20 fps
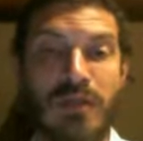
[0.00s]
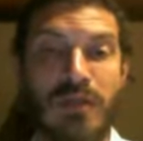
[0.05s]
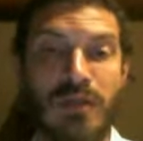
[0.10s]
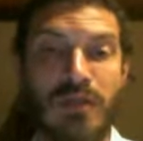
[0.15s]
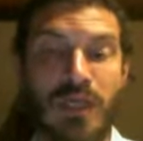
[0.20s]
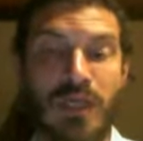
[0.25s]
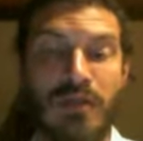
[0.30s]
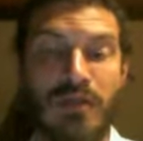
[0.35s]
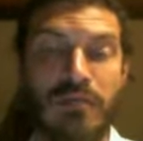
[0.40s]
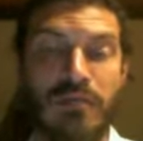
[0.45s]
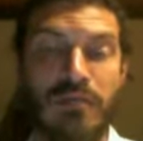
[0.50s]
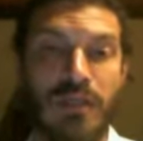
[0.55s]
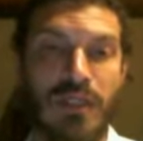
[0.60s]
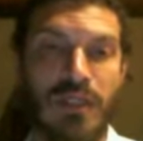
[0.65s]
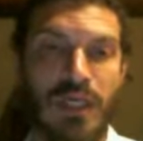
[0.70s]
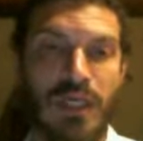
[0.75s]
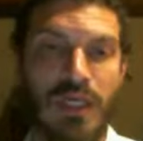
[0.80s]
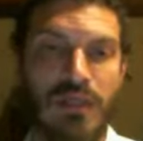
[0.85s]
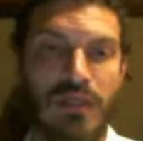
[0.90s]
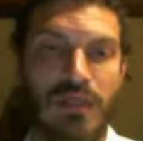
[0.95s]

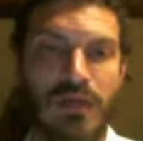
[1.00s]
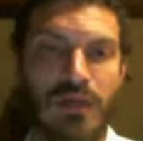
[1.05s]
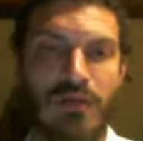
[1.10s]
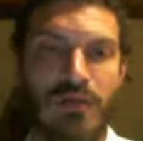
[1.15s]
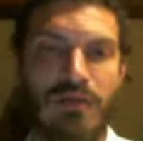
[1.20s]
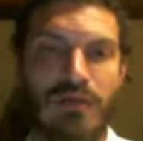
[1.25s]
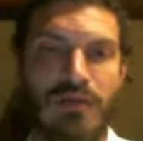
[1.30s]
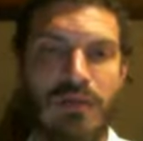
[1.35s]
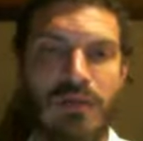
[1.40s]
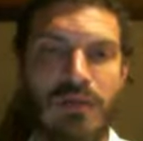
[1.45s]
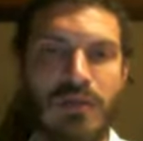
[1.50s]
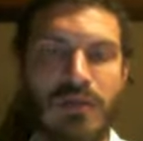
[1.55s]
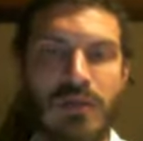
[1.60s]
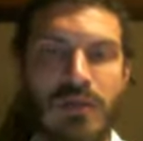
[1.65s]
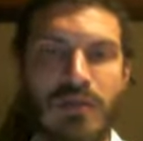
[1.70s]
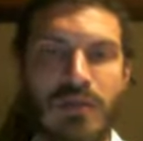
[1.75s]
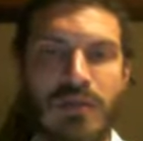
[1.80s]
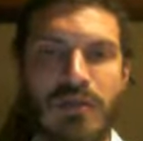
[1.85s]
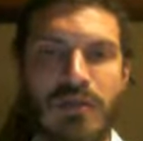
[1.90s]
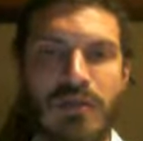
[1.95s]
10% of the
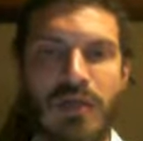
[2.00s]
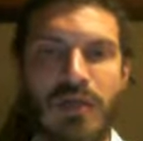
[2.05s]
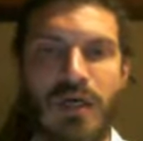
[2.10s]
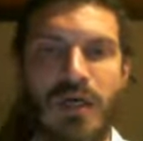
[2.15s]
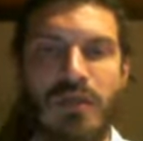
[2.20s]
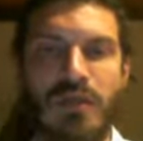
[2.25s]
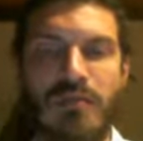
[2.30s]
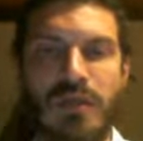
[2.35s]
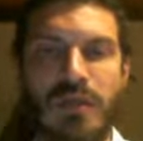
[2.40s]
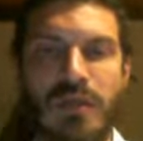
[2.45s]
time,